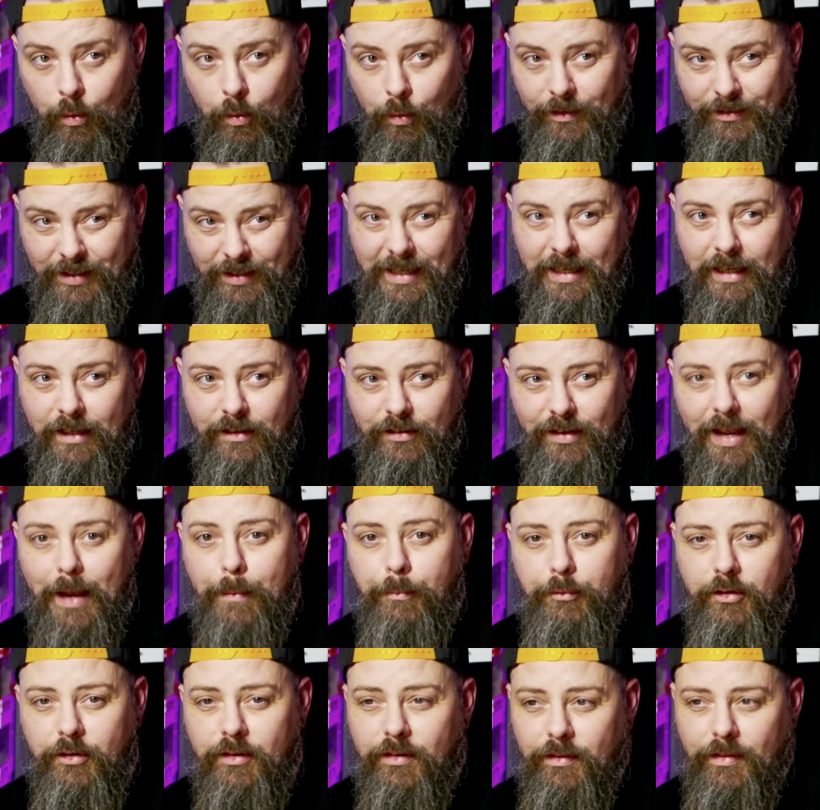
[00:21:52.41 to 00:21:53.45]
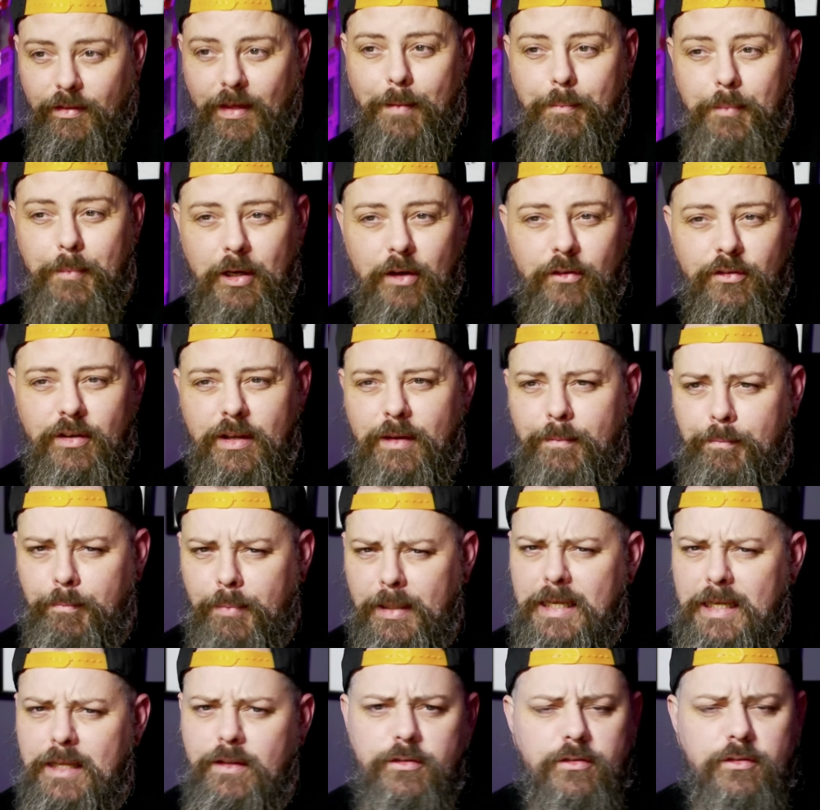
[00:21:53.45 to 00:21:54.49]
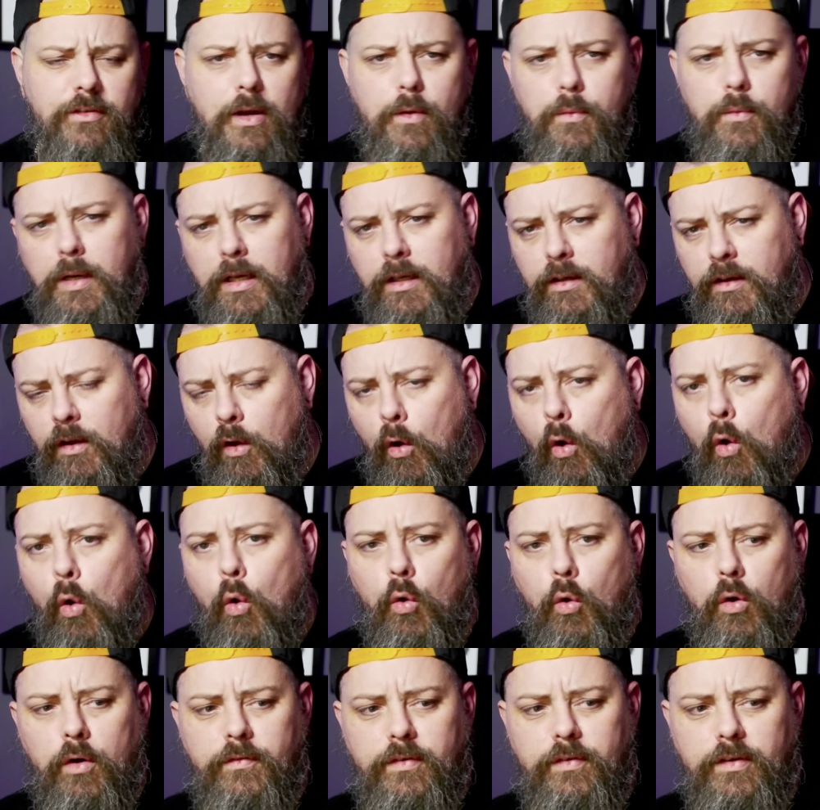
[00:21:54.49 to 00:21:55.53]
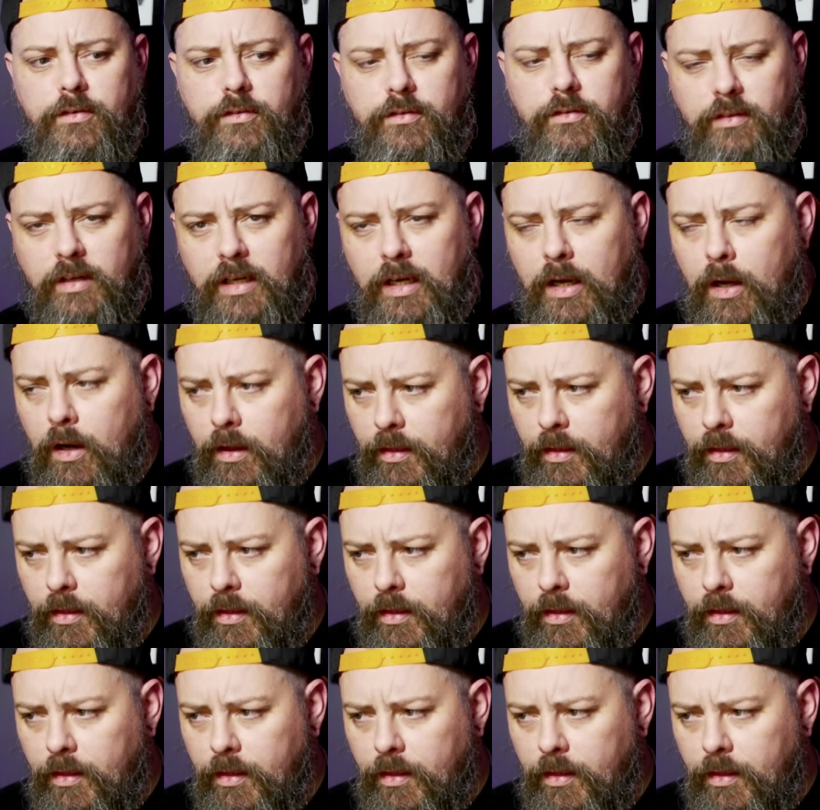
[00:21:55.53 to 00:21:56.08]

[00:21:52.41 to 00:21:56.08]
will take exception to that because it bleeds down into all of us.